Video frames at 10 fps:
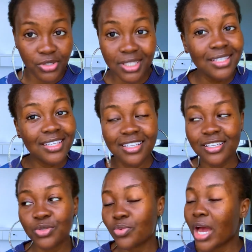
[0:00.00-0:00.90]
The thing
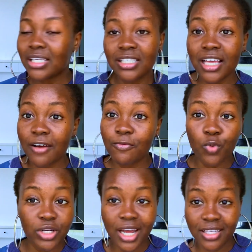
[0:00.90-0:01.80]
is, we actually have
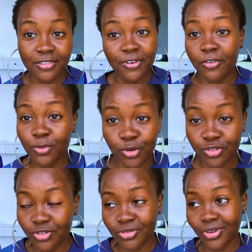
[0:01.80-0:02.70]
195
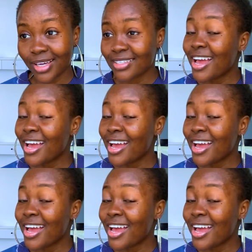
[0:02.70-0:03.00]
countries, right?